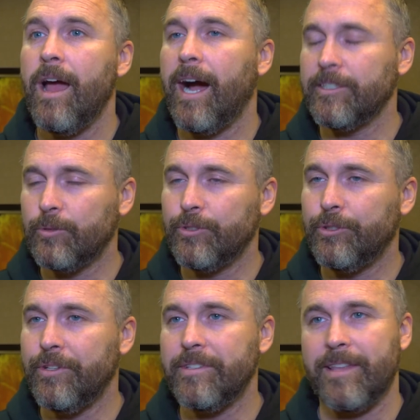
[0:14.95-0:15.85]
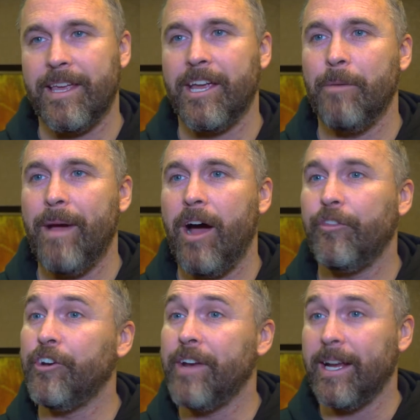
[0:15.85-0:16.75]
high school students thinking about
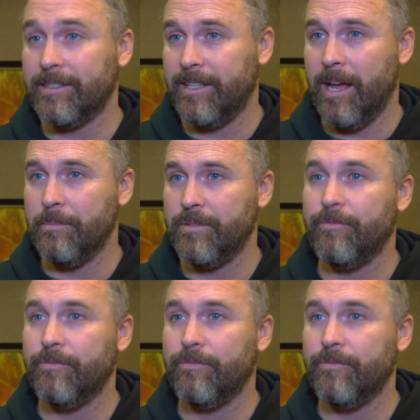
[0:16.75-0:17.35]
their next steps